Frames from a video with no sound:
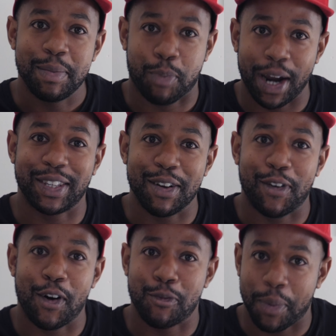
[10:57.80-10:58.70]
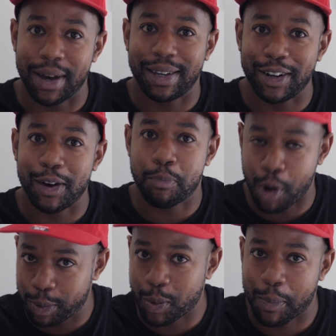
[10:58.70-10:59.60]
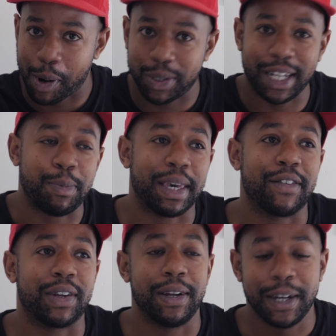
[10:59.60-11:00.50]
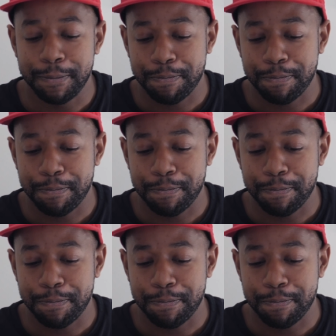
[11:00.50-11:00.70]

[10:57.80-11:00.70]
praising Evolve, but, props where props need to be given.